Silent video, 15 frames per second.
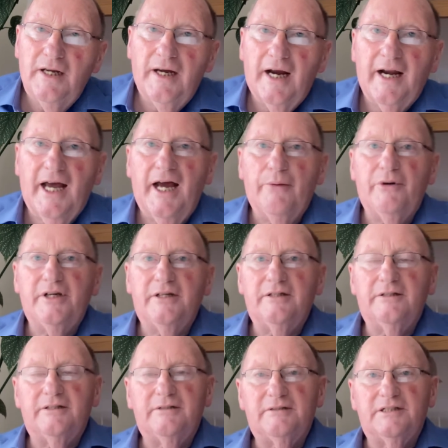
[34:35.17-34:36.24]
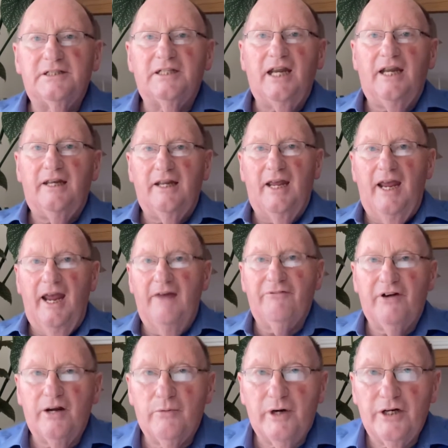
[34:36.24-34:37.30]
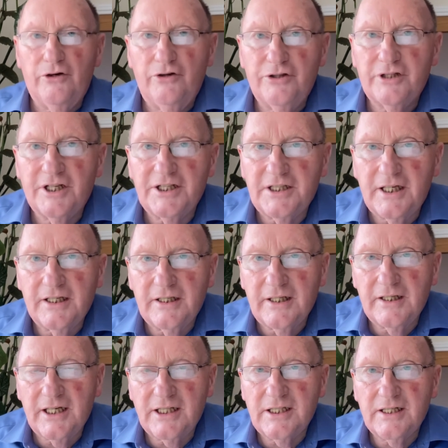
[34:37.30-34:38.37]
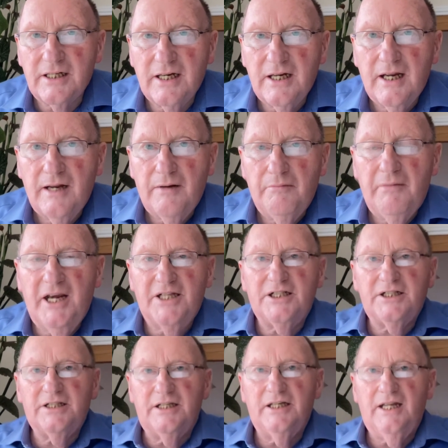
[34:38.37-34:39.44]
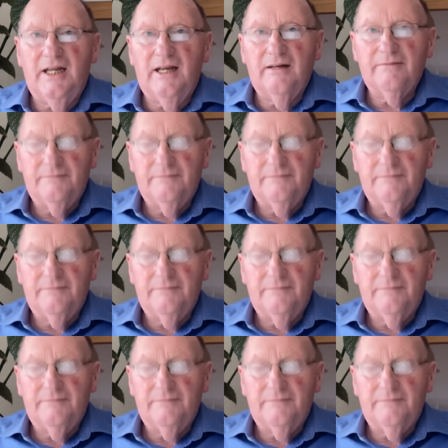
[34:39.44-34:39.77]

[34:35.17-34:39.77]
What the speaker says: And I would say to everyone who's listening to this message today,